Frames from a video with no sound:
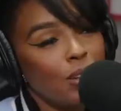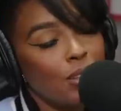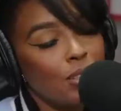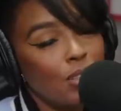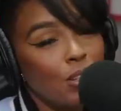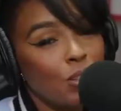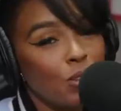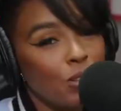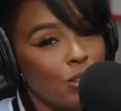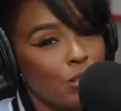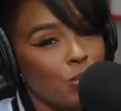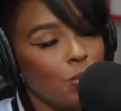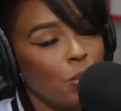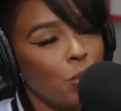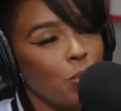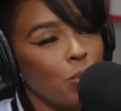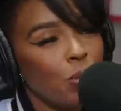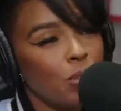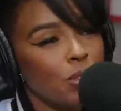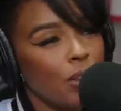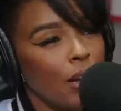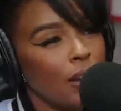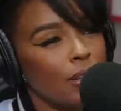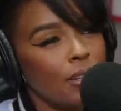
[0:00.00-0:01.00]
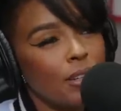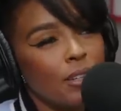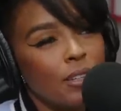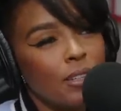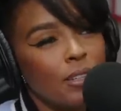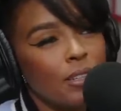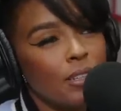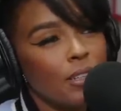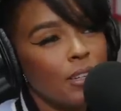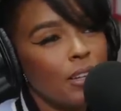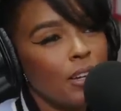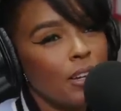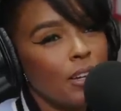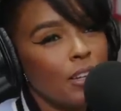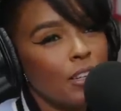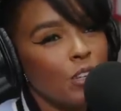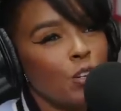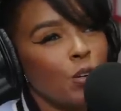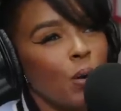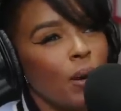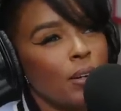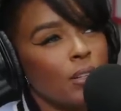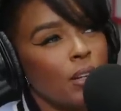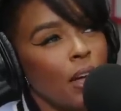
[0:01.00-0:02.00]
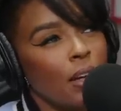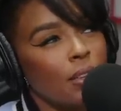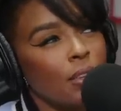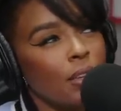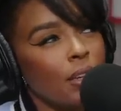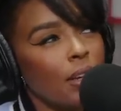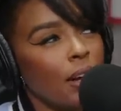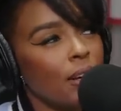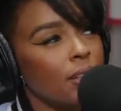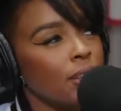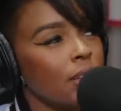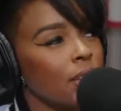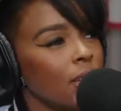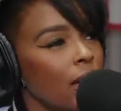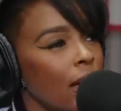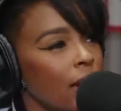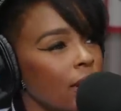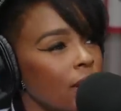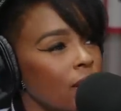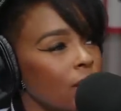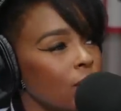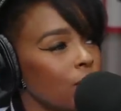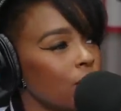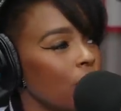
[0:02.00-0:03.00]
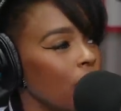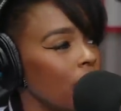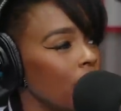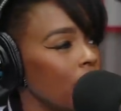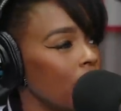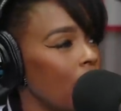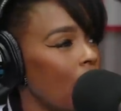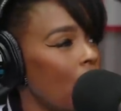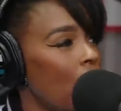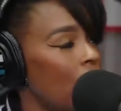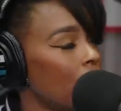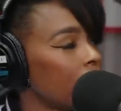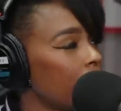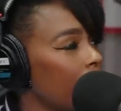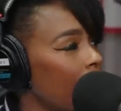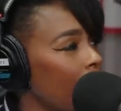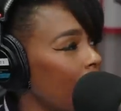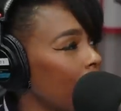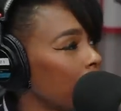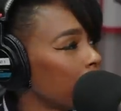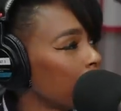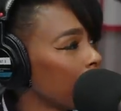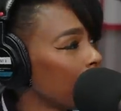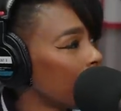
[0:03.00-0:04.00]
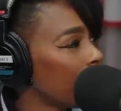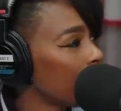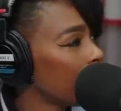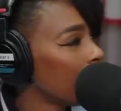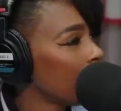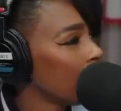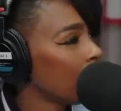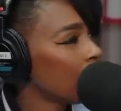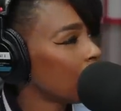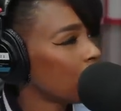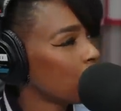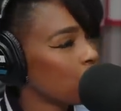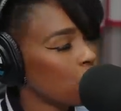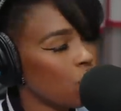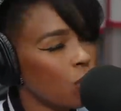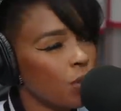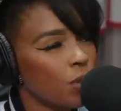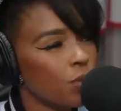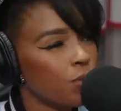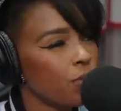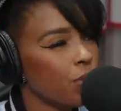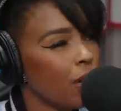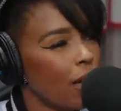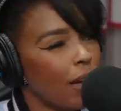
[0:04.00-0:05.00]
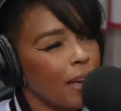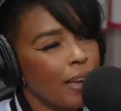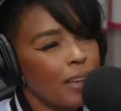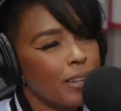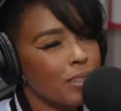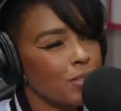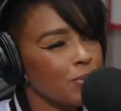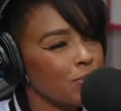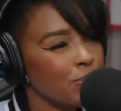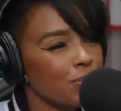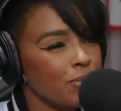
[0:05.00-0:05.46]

So this one was I didn't, you know, I, I think I did like a, a on camera sort of like,